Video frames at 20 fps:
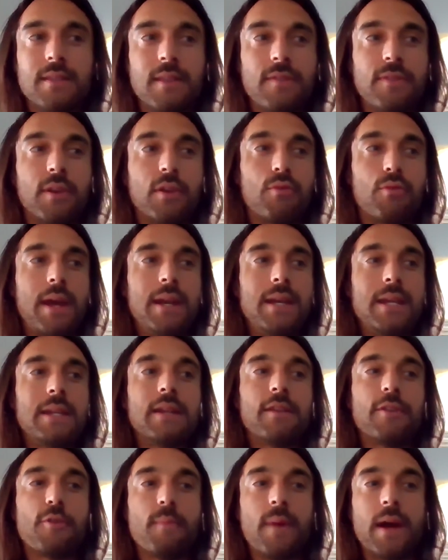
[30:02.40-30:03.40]
that the gradient
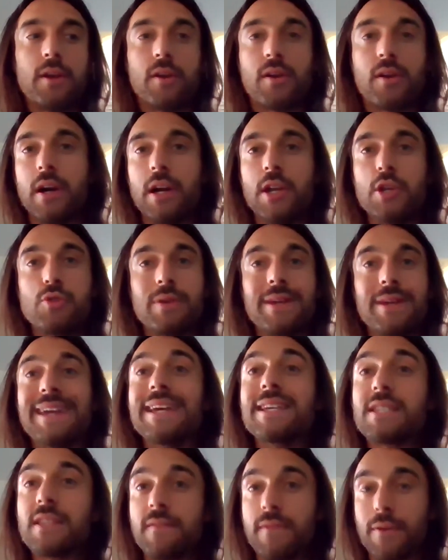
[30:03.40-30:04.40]
in their mitochondria
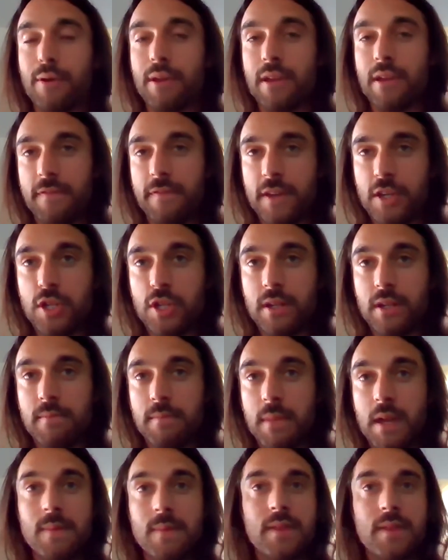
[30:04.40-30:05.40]
isn't very efficient.
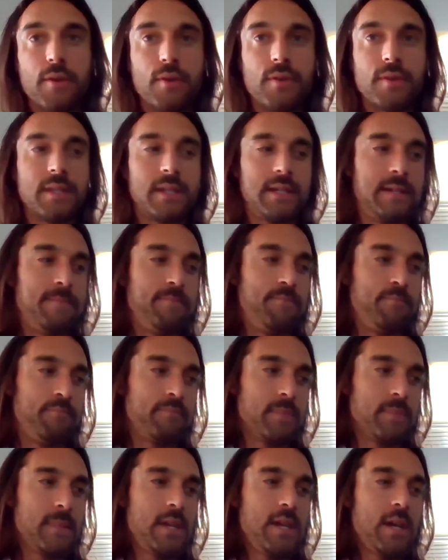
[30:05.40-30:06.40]
Maybe there's um,
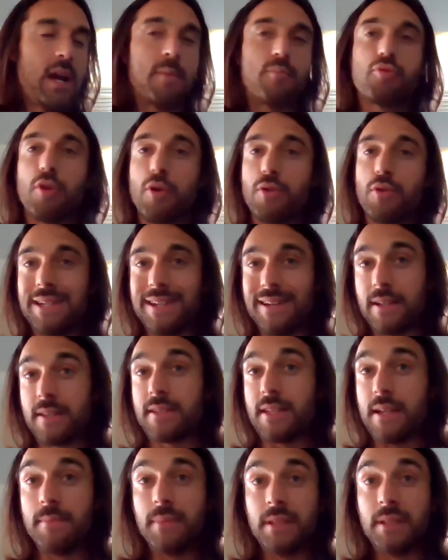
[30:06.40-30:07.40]
a protein
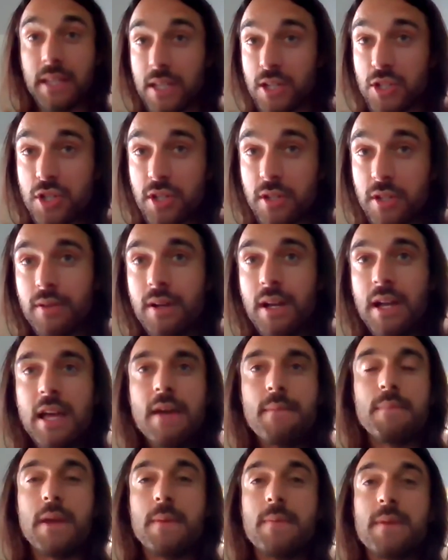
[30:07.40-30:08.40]
assembly issue.
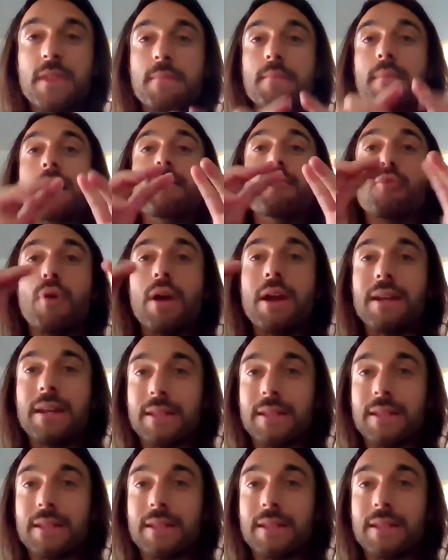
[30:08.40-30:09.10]
Maybe the membrane